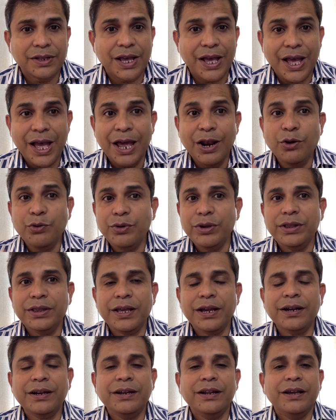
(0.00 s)
Along with
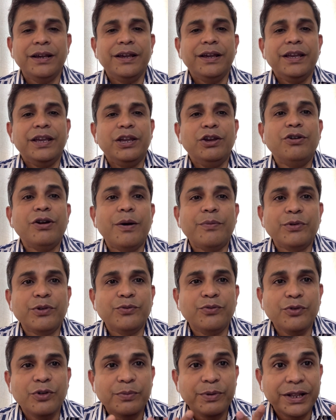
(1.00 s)
that, you have to
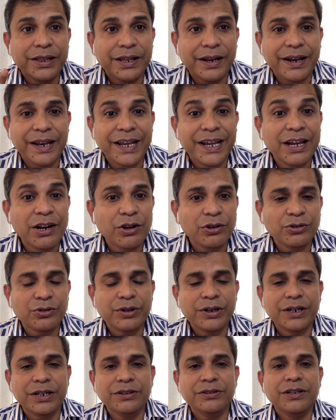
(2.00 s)
fulfill the legal
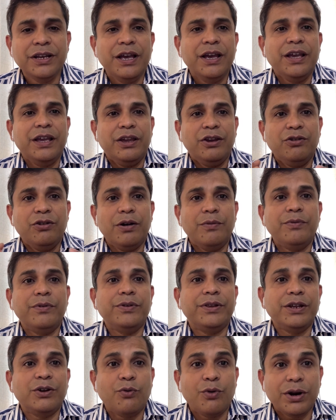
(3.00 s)
authorities. You have
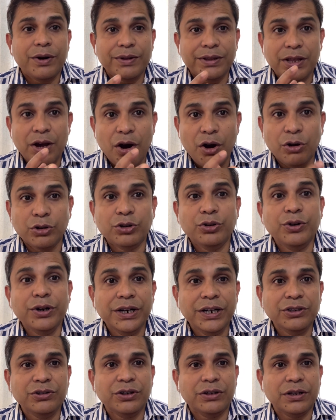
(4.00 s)
the whatever the
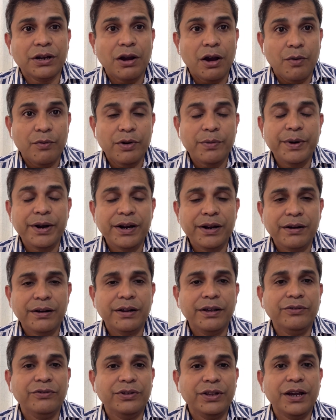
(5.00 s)
authorities or the government
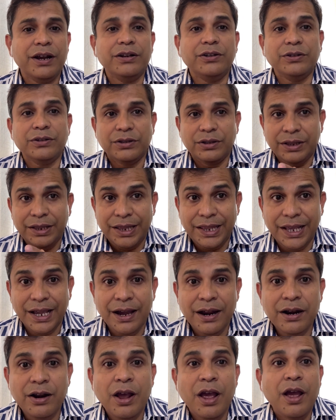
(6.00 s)
is there,
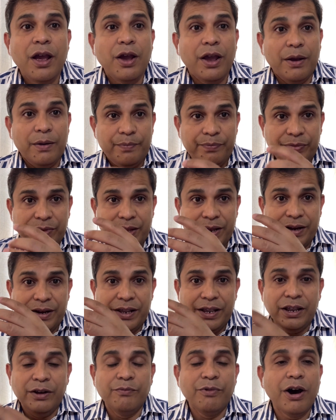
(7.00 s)
then
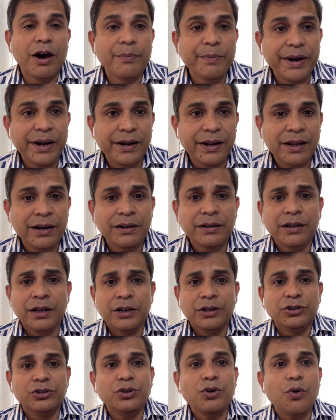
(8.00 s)
environmental.
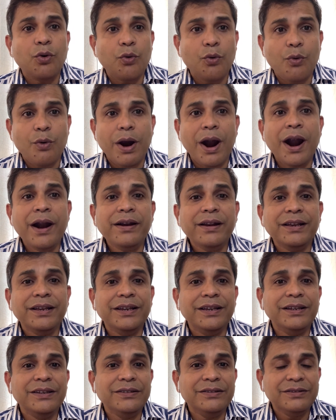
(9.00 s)
So what
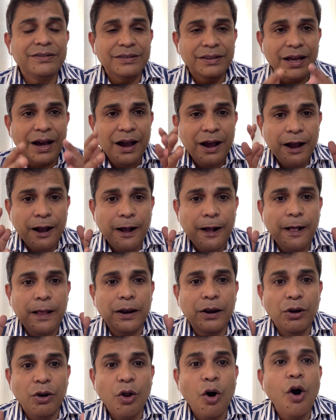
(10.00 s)
is the
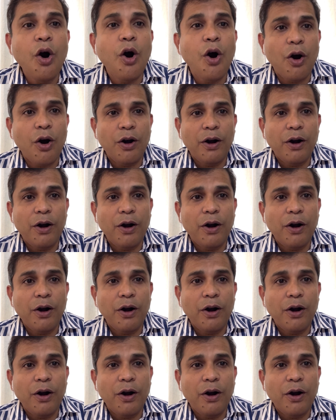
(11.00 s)
law